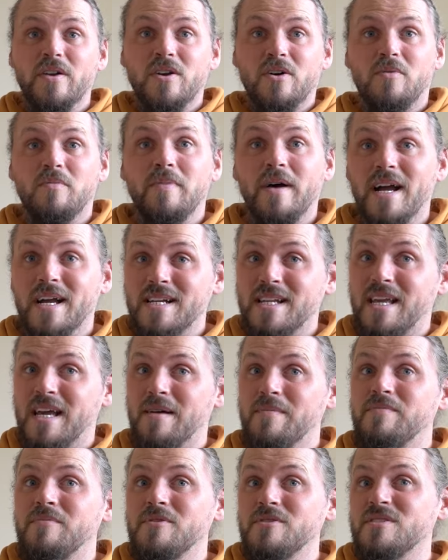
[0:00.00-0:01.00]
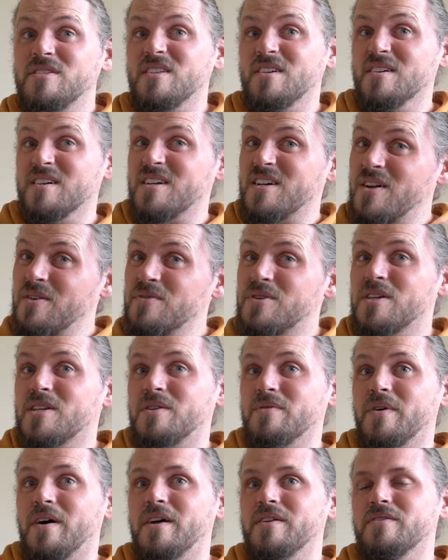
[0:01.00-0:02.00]
compact campers that are closer to
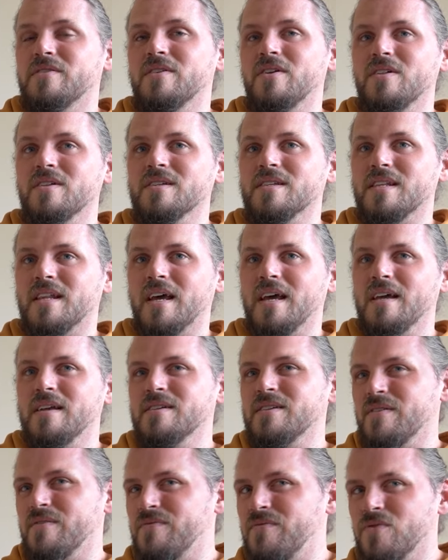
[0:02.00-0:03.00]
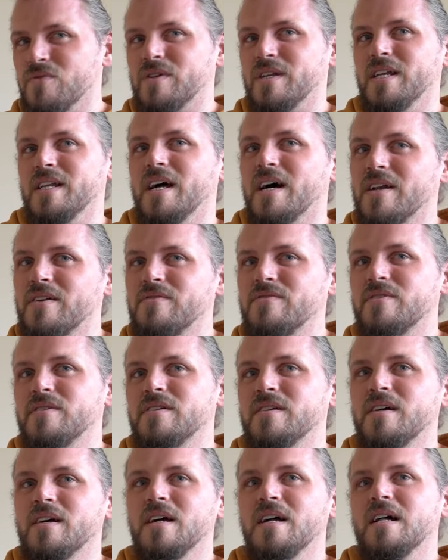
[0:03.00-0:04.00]
$100 a day, so
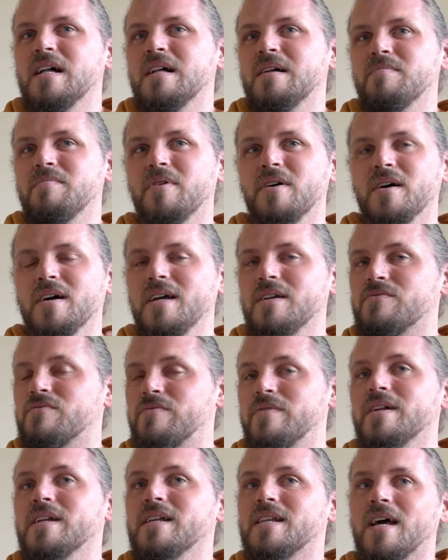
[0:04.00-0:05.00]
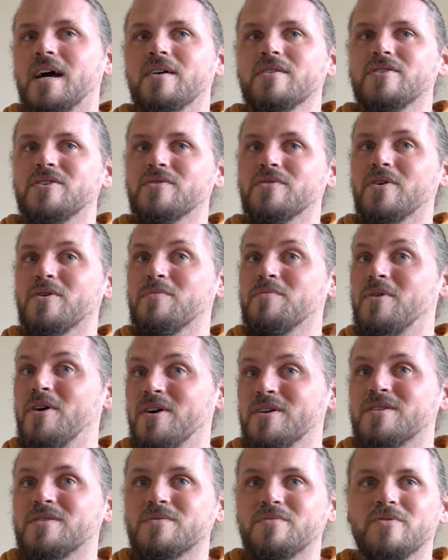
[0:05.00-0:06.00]
$1,400, but it's really down to your own
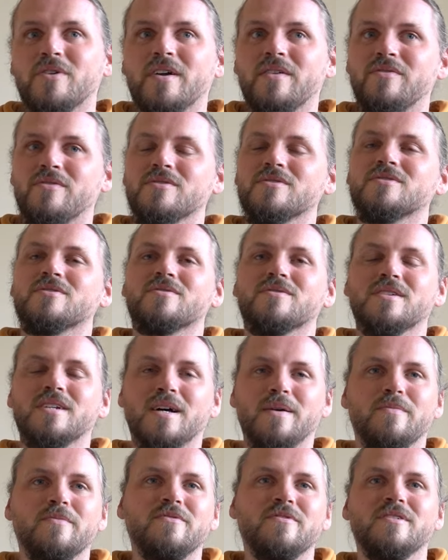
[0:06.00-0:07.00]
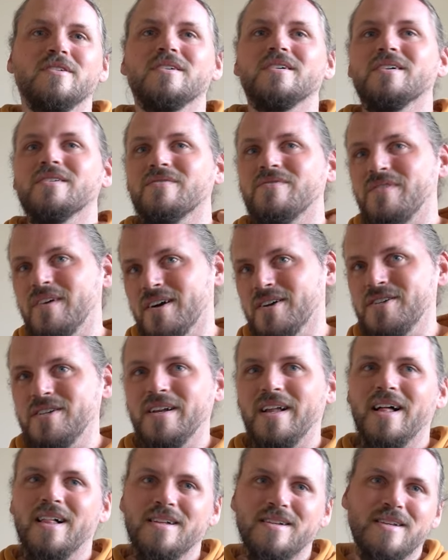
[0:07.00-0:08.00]
personal preference on comfort and
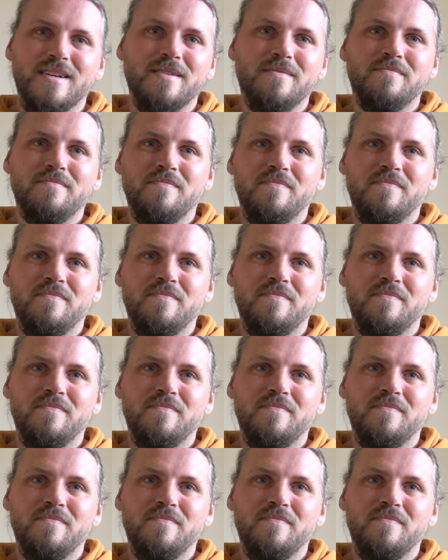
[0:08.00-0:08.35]
functionality.